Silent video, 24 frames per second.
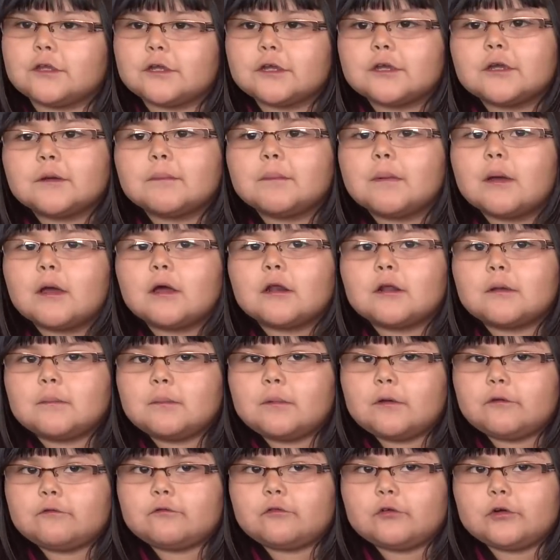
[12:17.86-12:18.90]
think about it
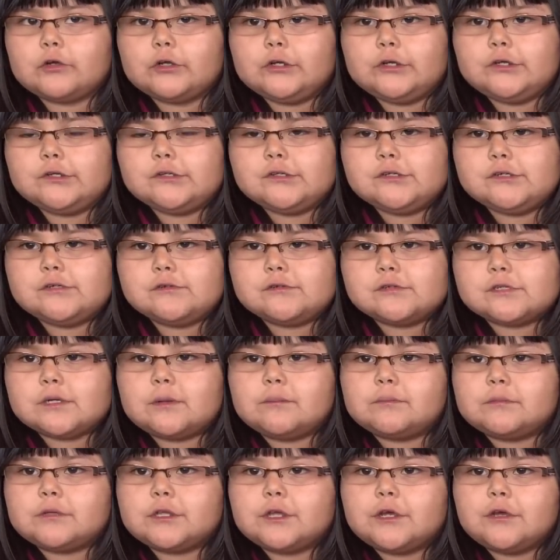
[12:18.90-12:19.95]
before you do
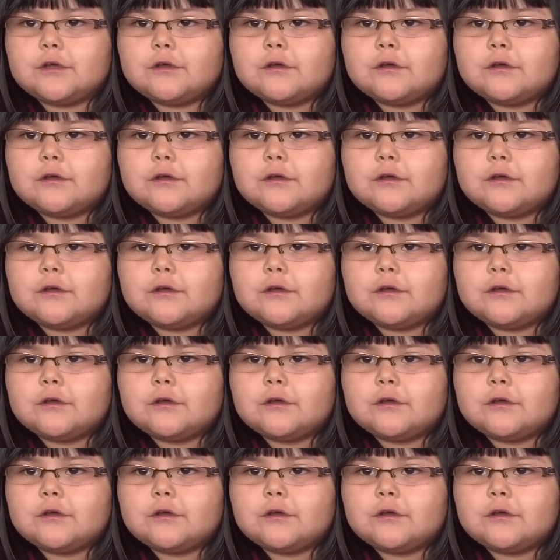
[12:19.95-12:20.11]
something.